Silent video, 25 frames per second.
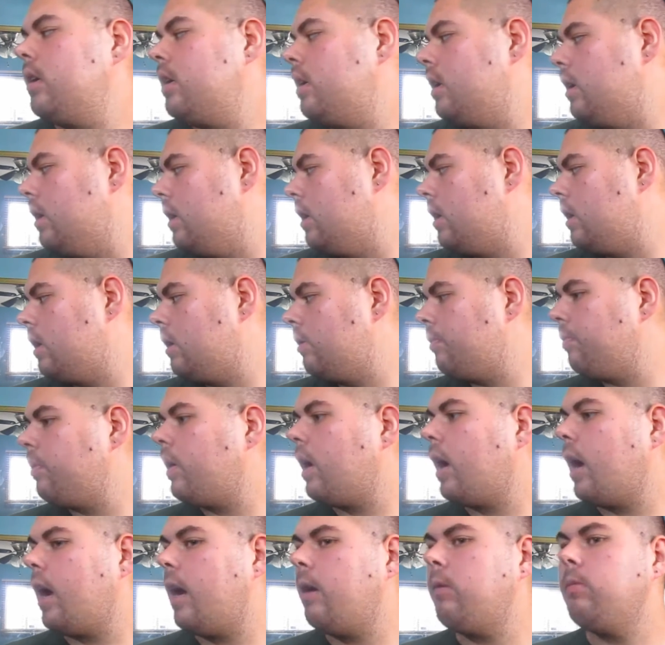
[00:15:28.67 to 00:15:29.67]

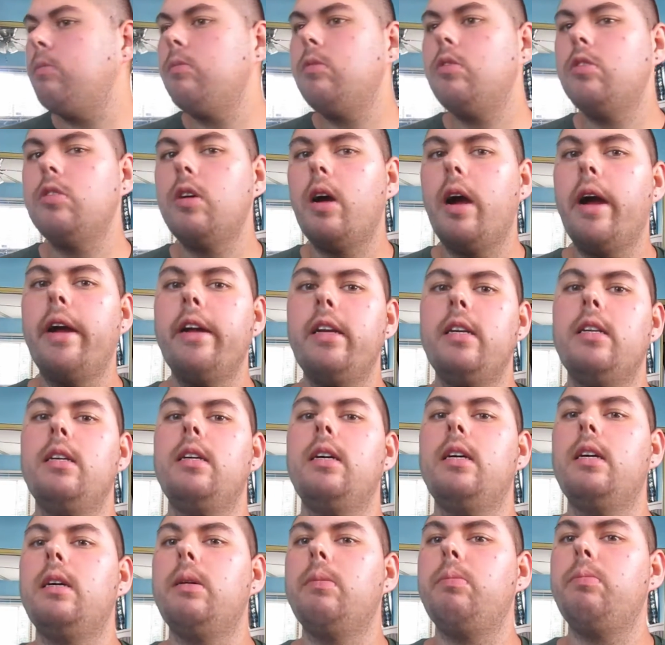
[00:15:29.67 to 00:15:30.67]
I'm trying
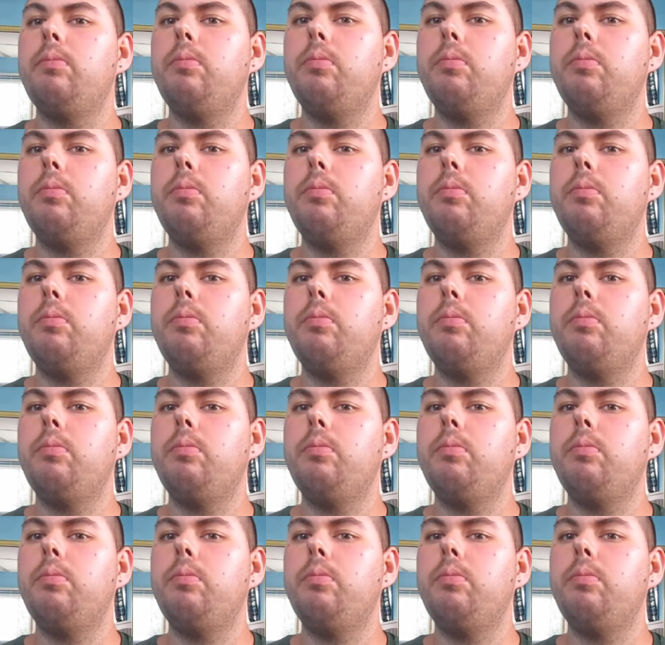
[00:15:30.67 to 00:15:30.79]
to